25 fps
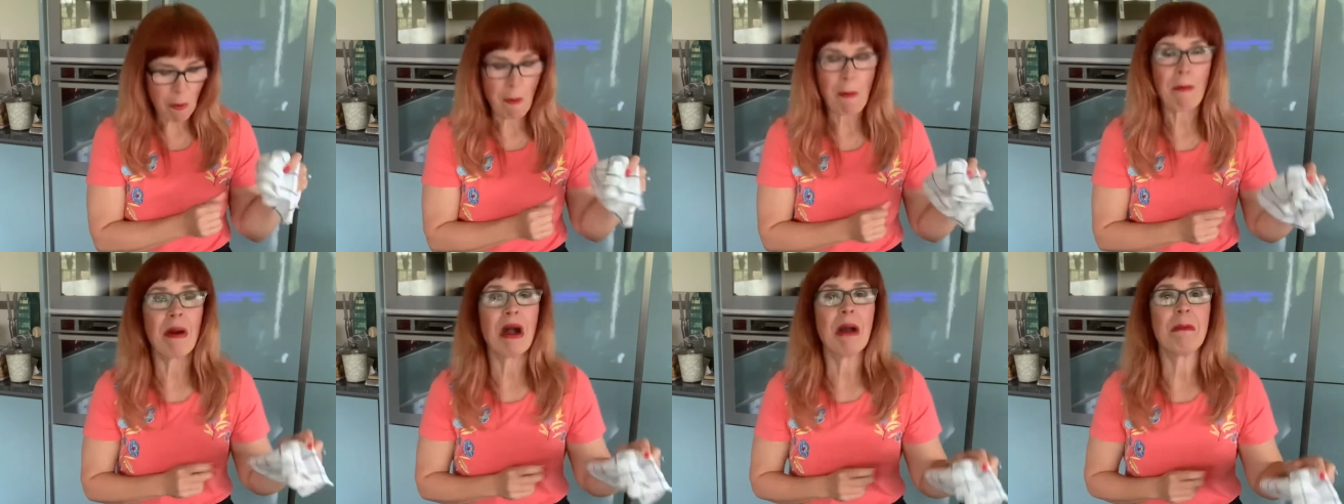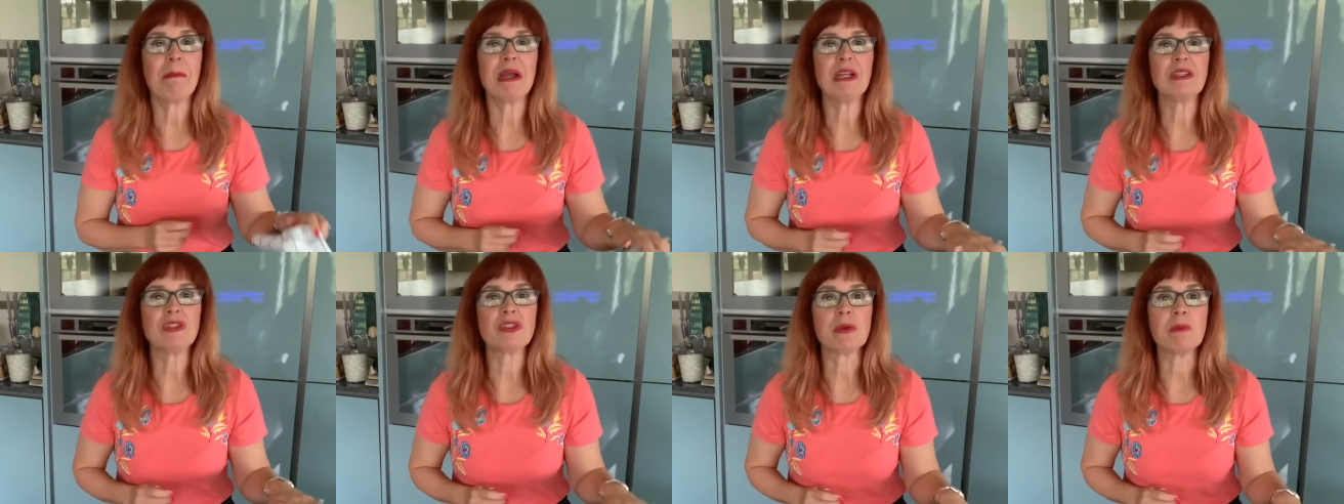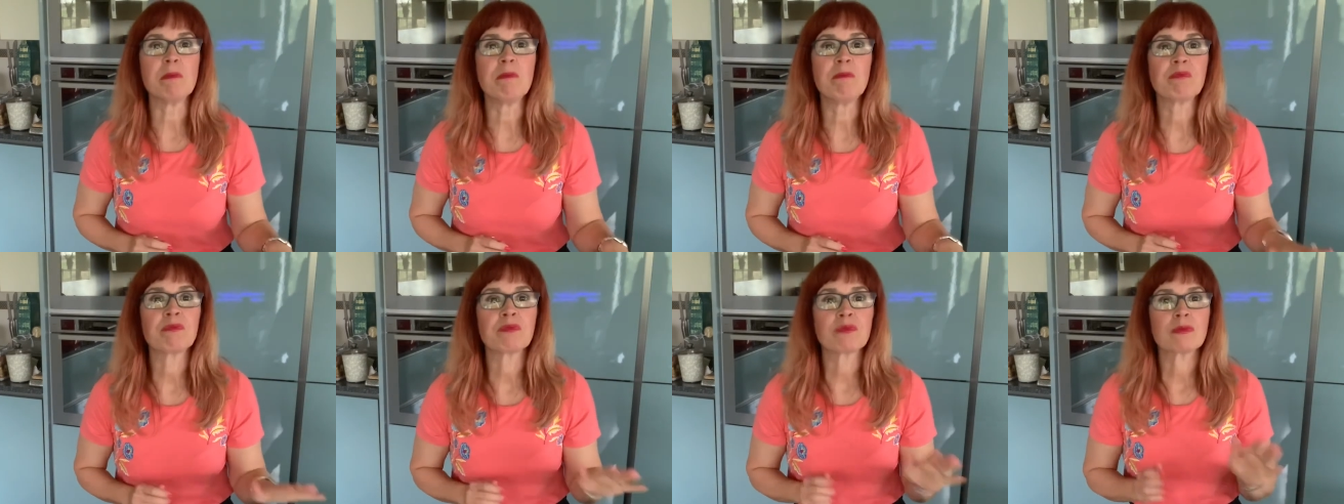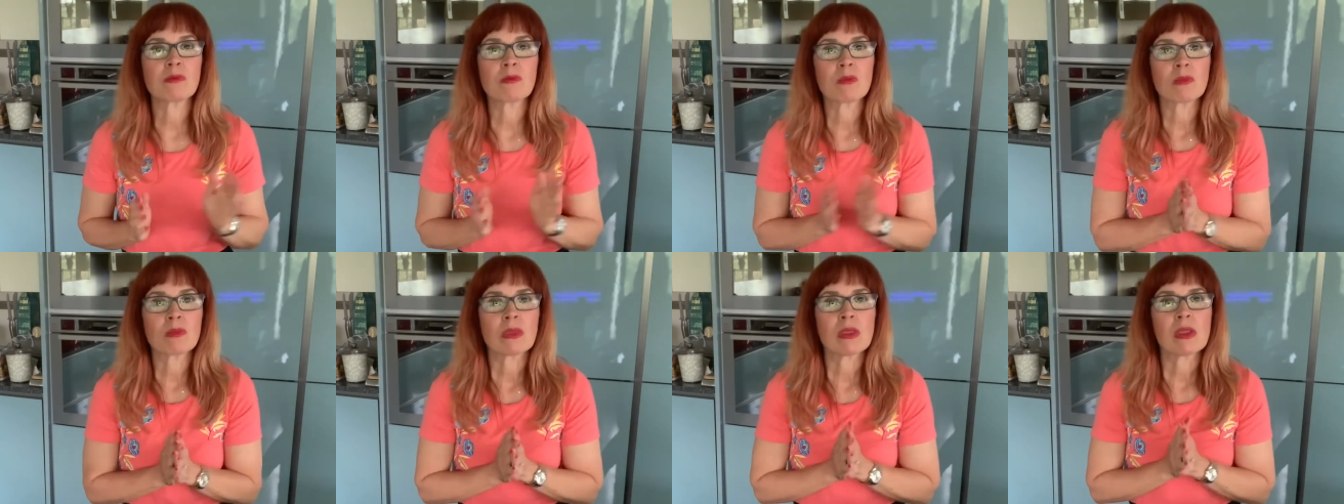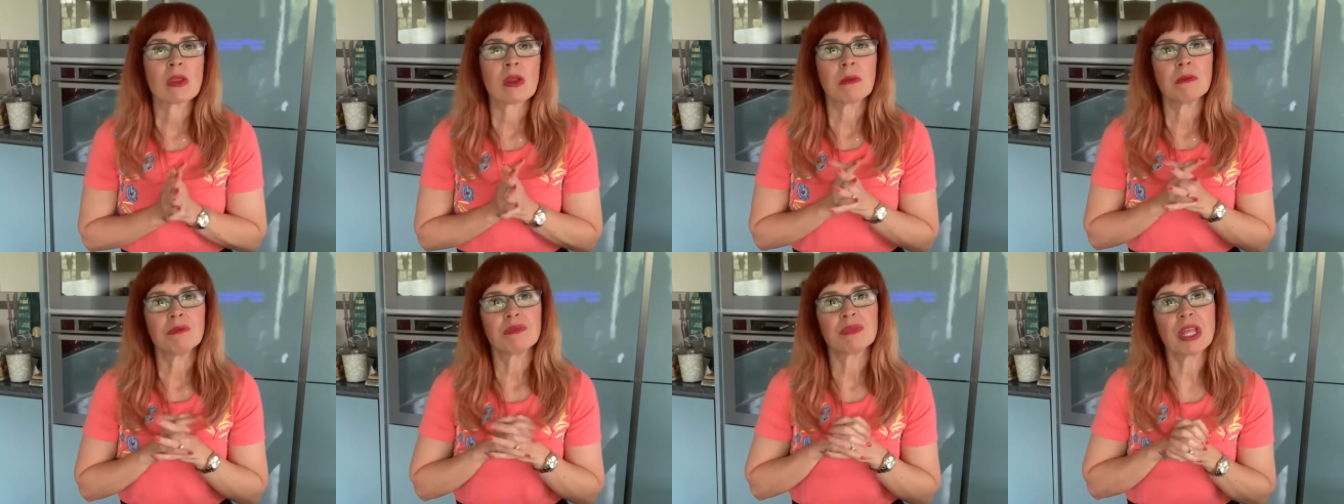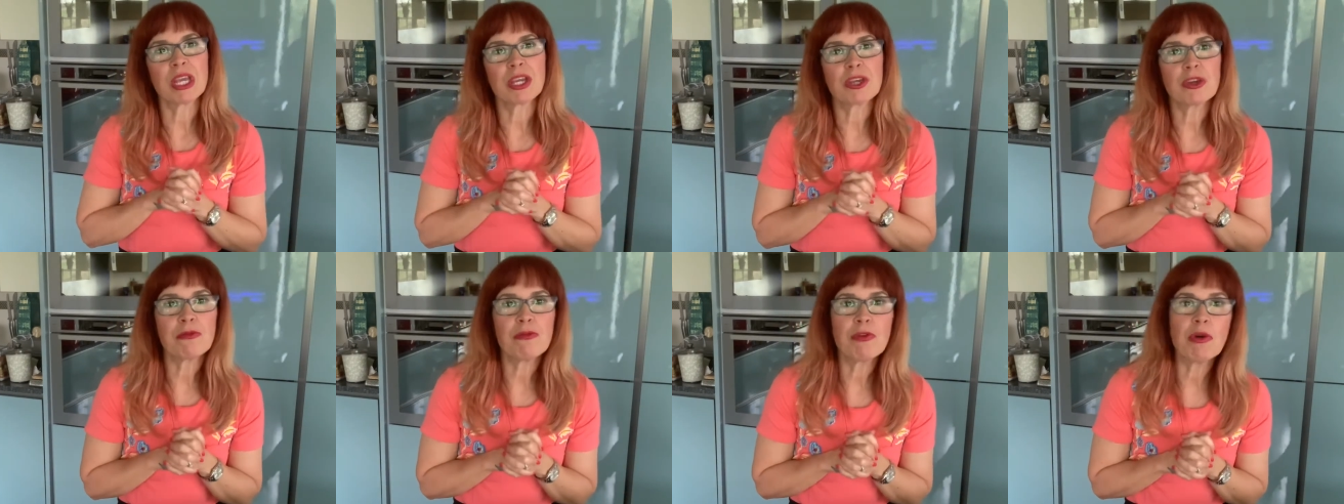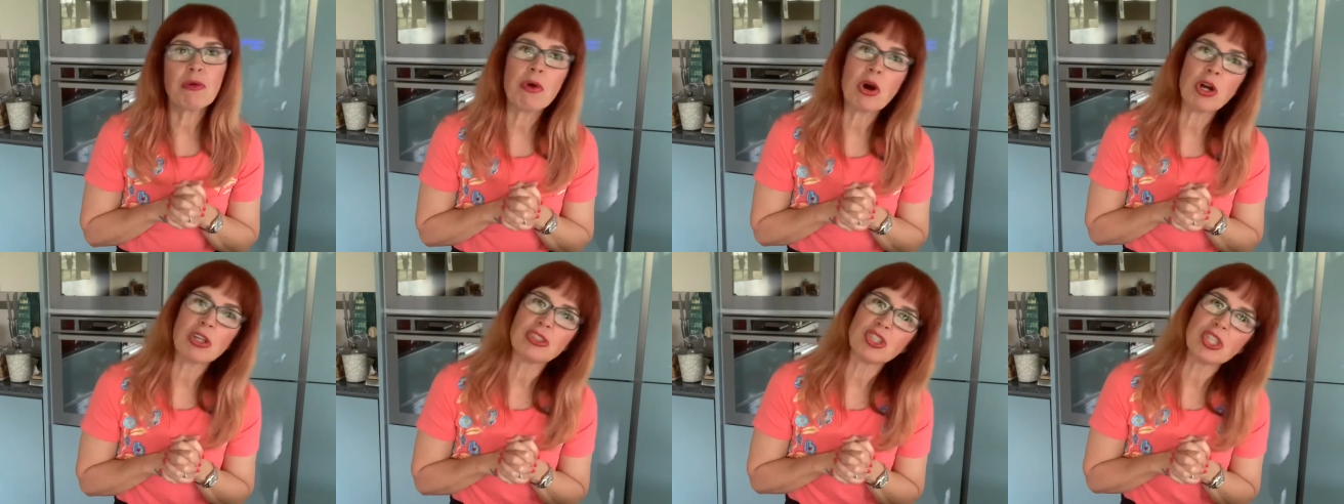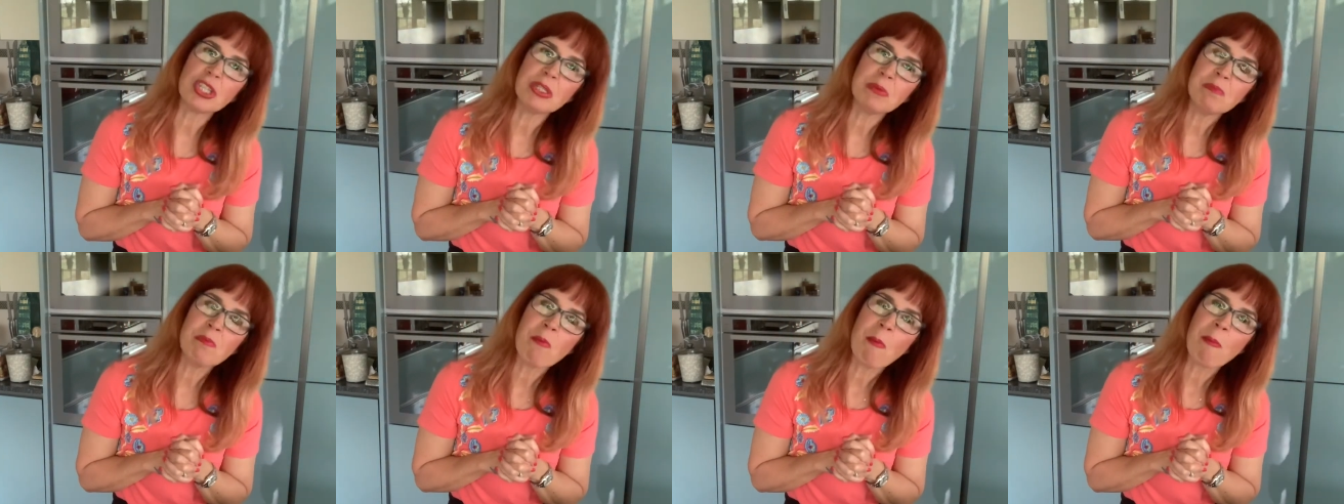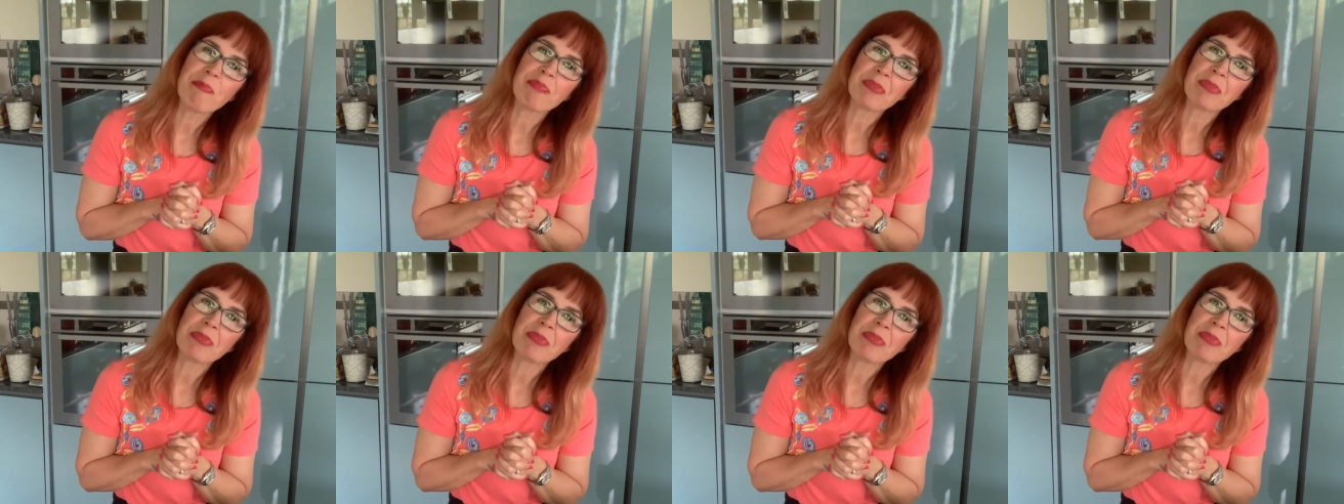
Amazing. Thank you for watching,